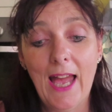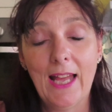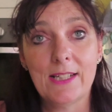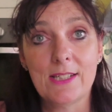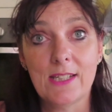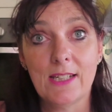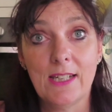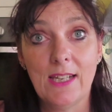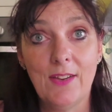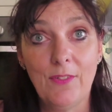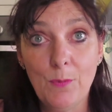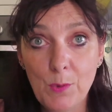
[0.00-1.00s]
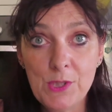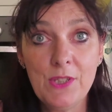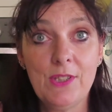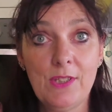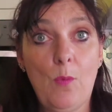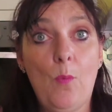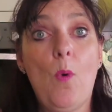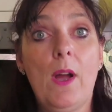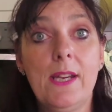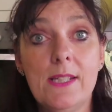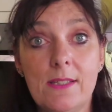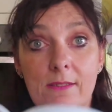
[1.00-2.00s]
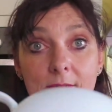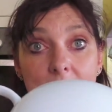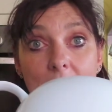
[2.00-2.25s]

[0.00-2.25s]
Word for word: And if it wasn't white,